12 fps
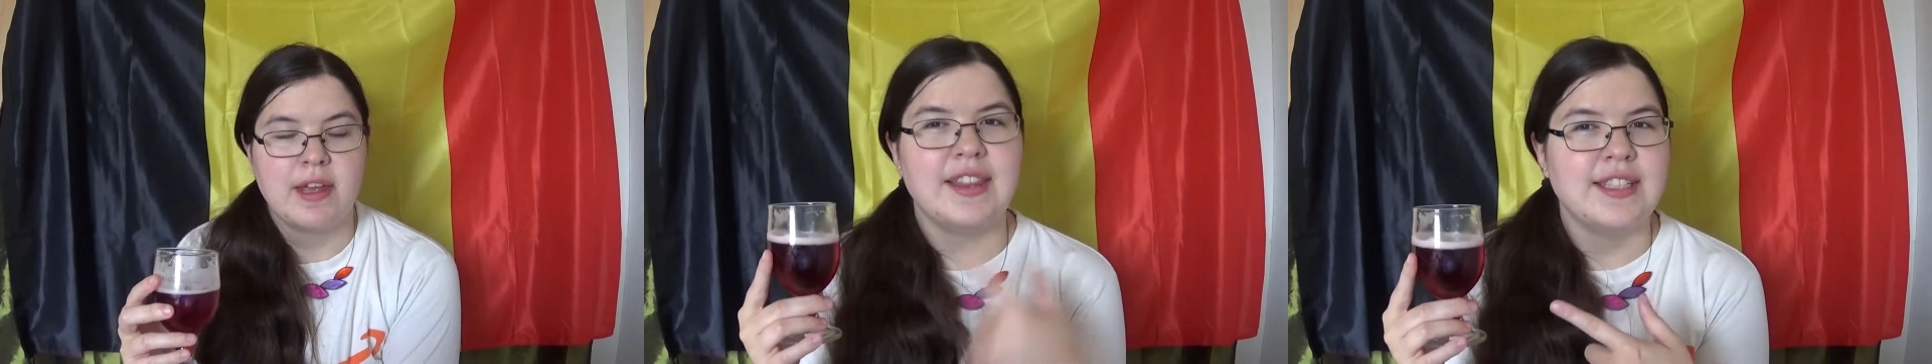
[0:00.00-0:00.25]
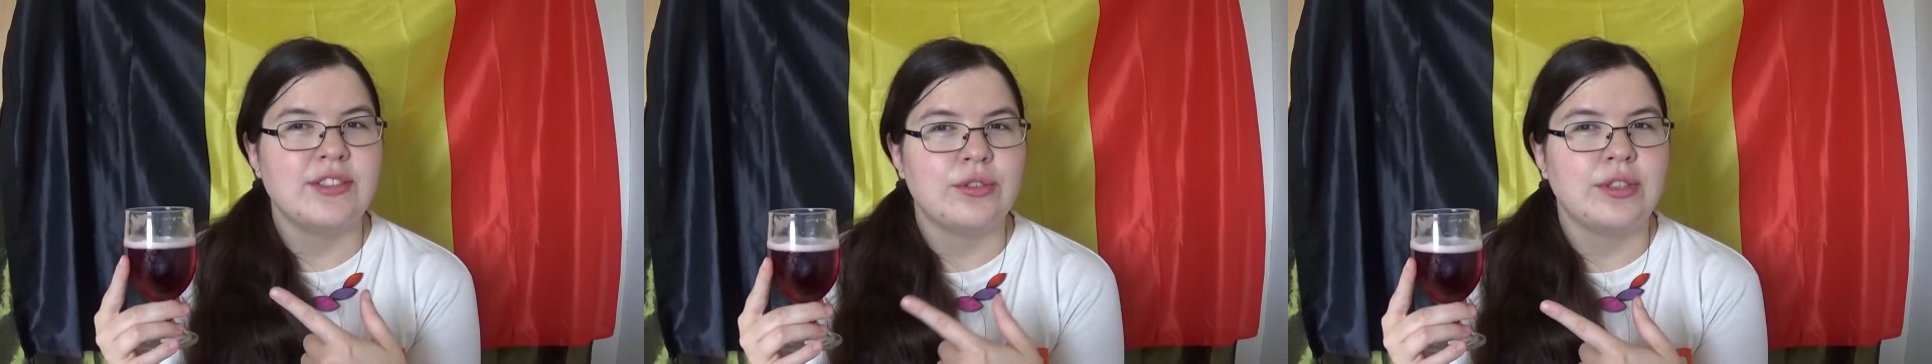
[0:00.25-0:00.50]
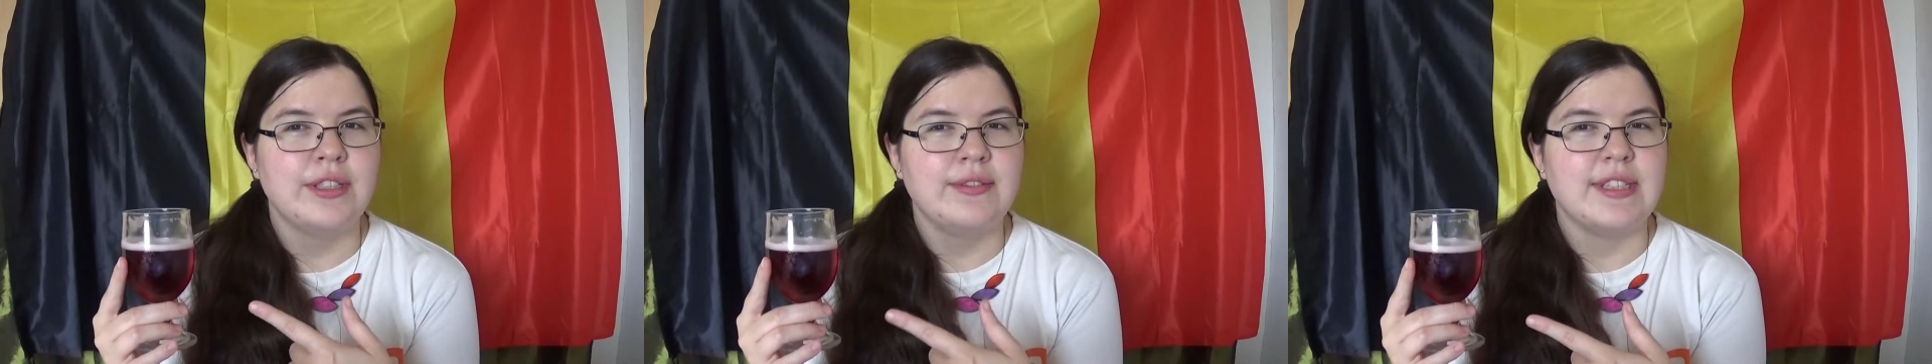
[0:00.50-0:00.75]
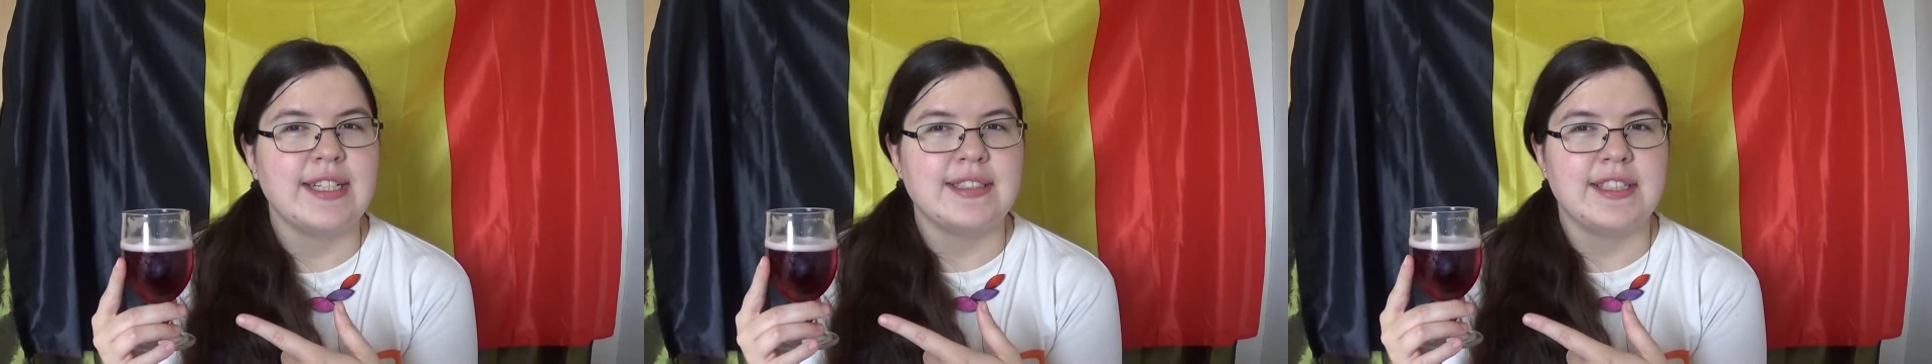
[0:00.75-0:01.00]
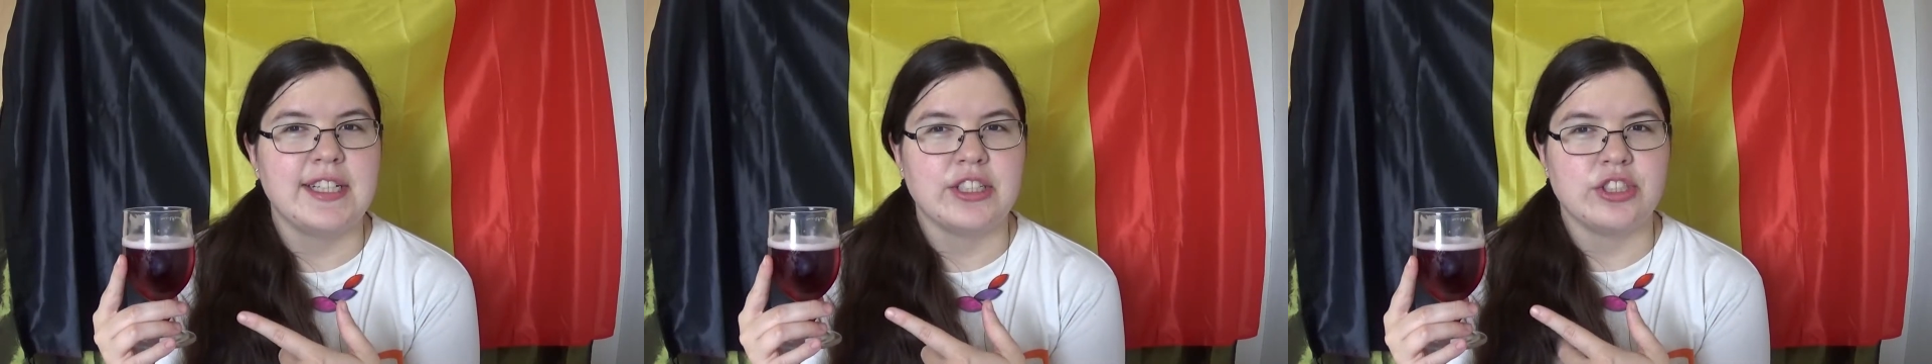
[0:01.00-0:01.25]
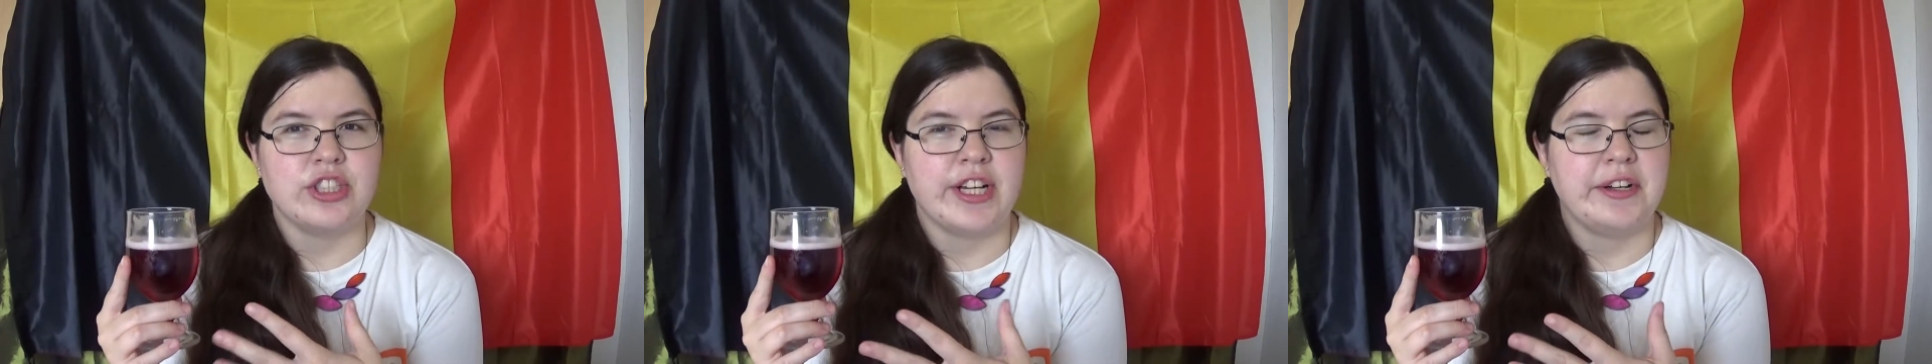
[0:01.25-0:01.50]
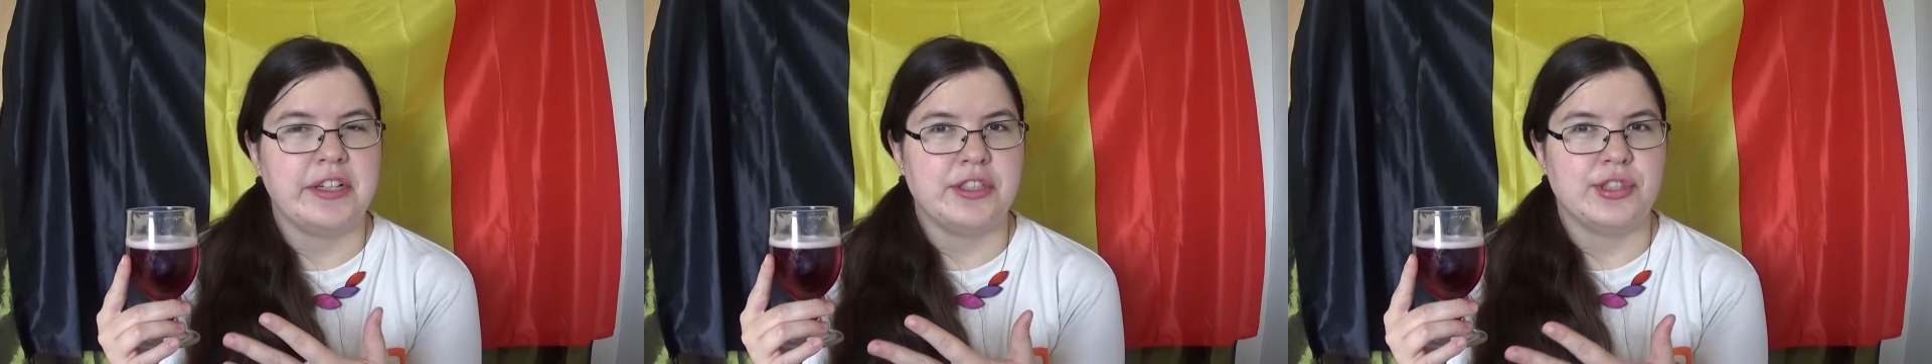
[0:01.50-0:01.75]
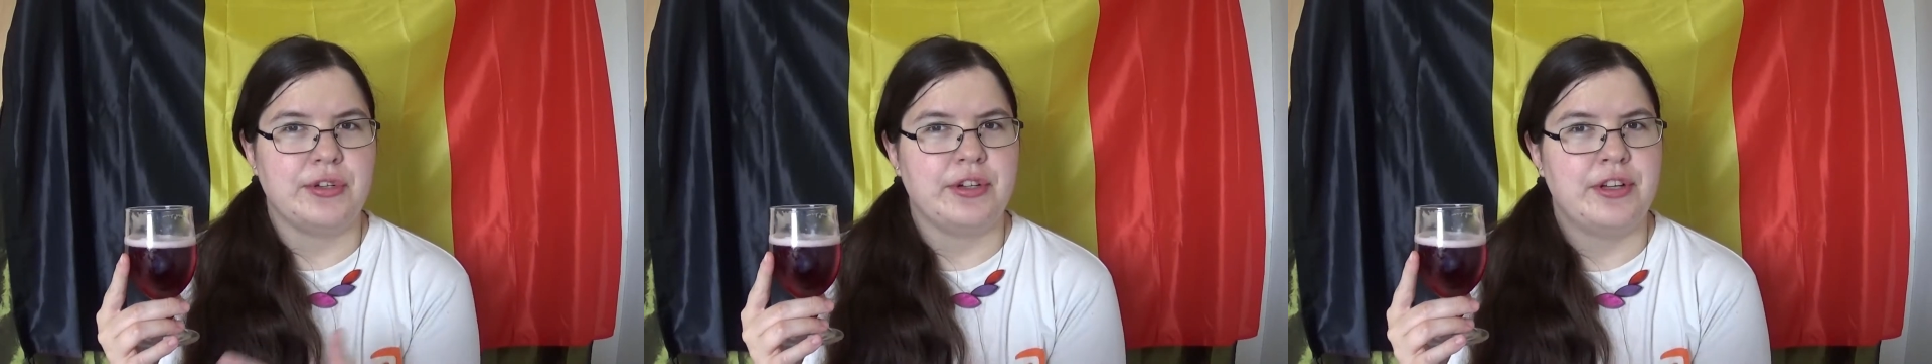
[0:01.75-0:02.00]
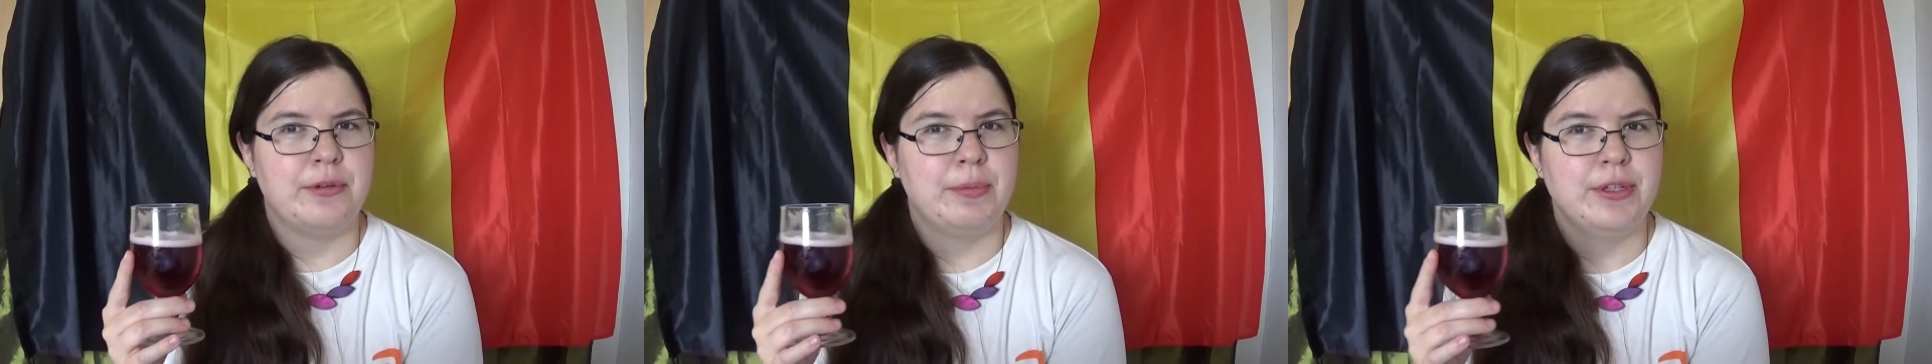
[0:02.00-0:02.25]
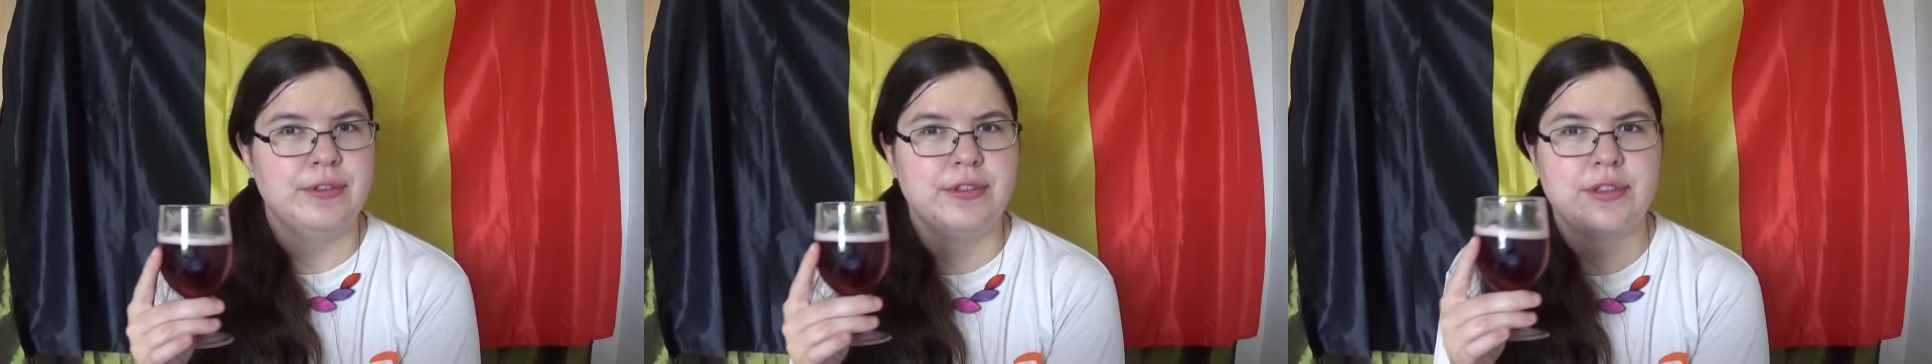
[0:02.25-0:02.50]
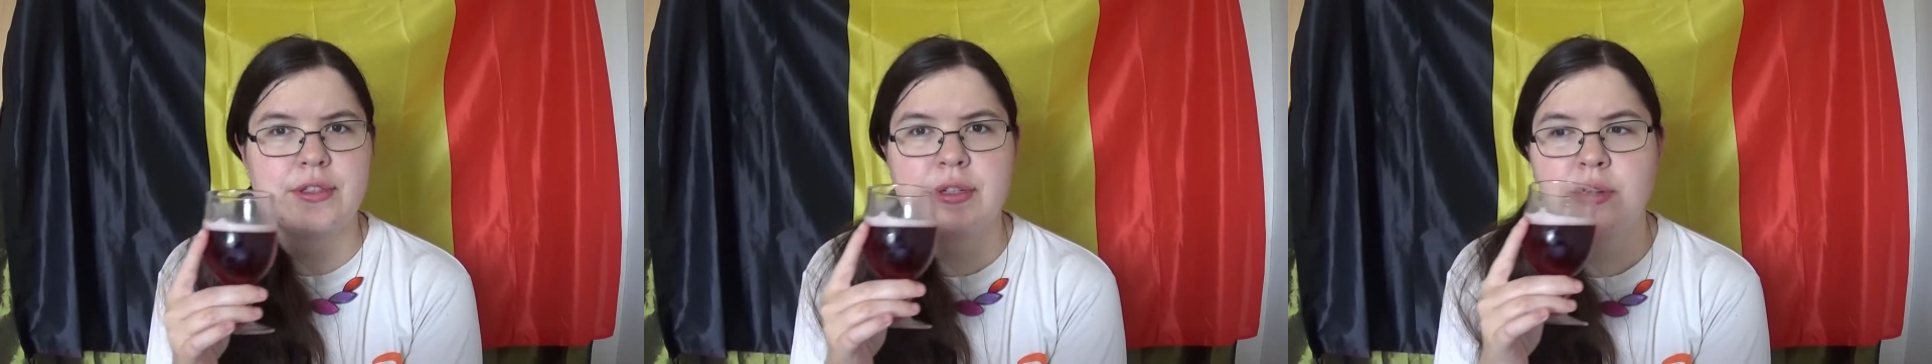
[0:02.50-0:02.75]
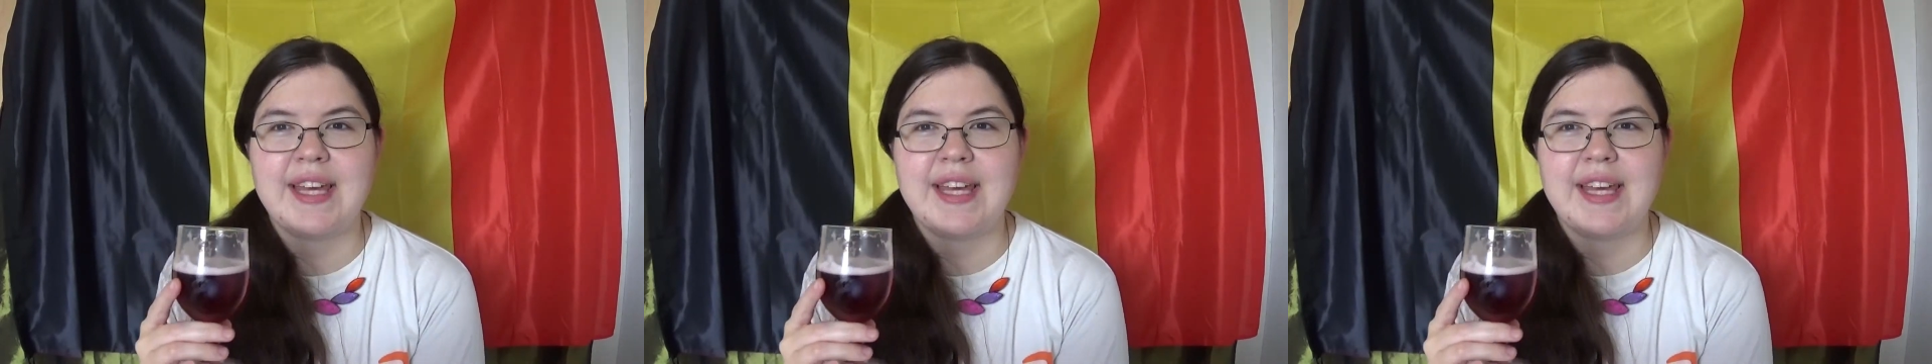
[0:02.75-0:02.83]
they sort of taste like cherry soda almost.